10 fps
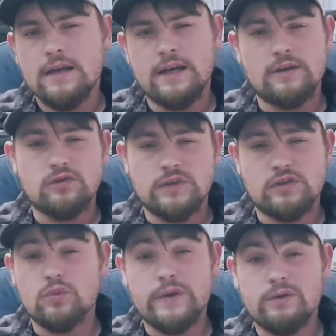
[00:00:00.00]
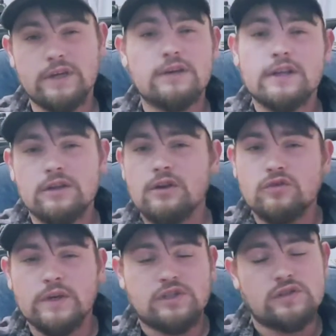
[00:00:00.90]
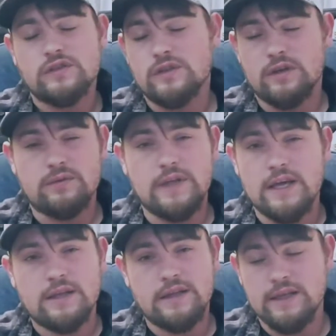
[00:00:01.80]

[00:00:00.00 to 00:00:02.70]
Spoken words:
Now, a 22 will kill at close ranges. You know,